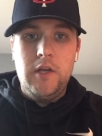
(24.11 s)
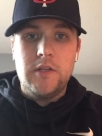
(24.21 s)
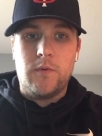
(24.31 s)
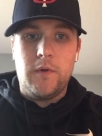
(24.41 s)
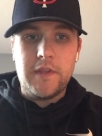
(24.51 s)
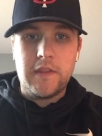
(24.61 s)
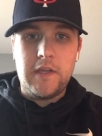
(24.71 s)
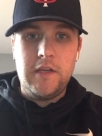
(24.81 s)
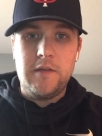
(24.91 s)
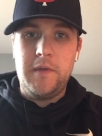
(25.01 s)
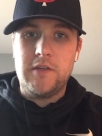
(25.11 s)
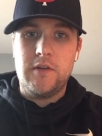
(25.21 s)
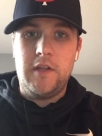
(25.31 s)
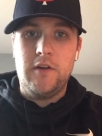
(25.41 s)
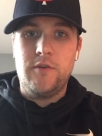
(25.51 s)
So one thing that you need to make sure
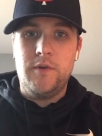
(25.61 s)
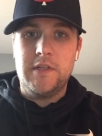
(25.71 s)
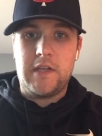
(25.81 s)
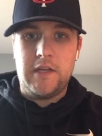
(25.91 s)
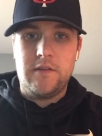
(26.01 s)
that you're doing is